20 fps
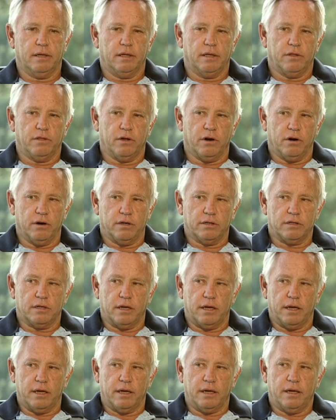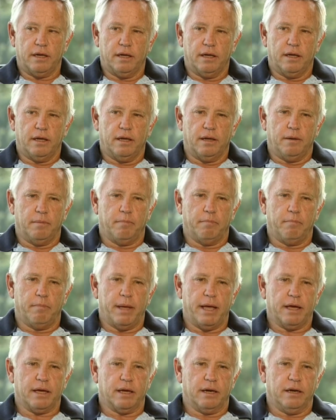There is a
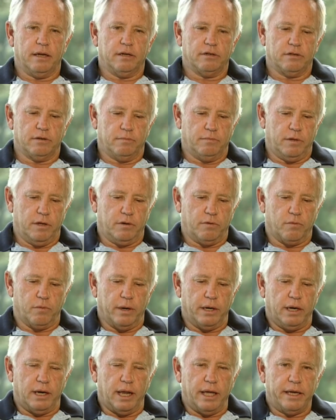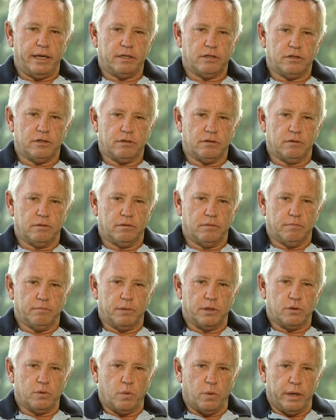mechanism that relates
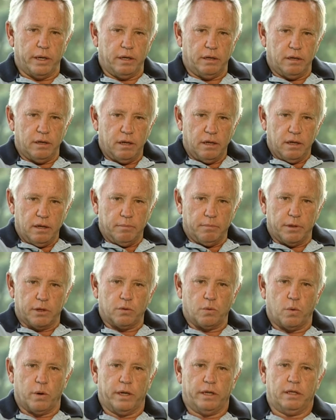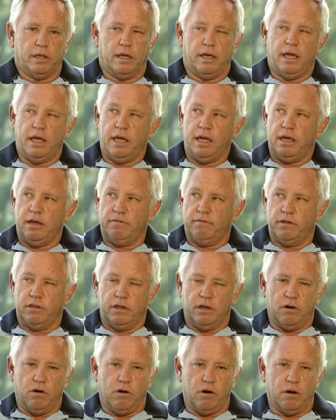between the heave and
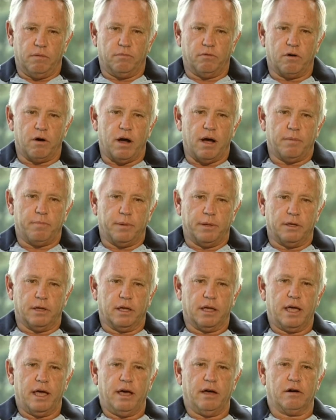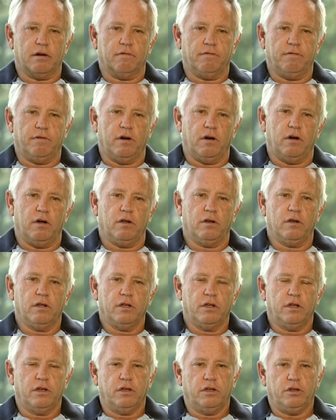the arm drop and the counterfall
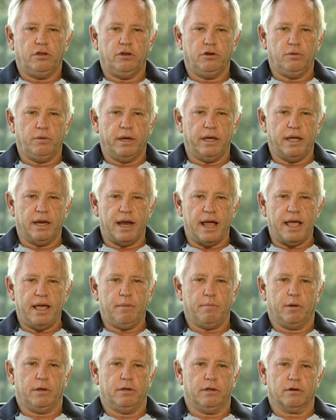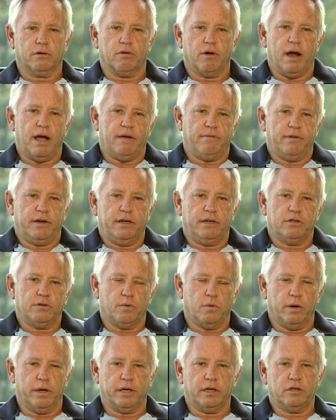You enable the gravity
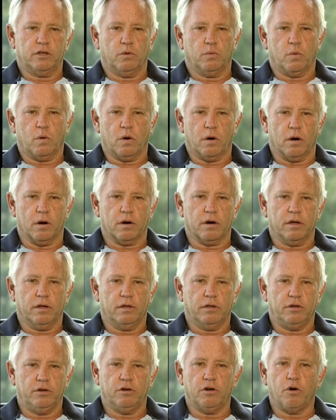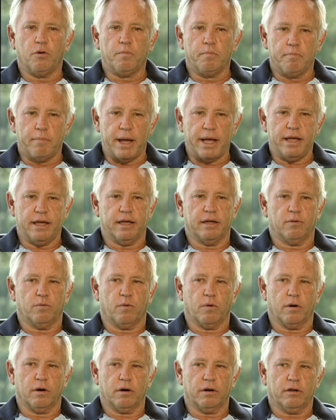swing to work. You don't make it
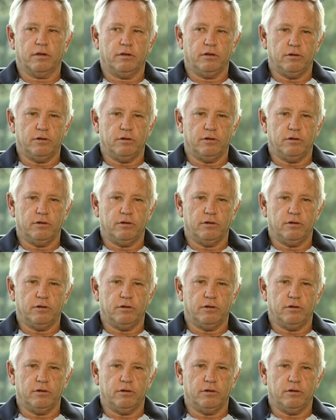work.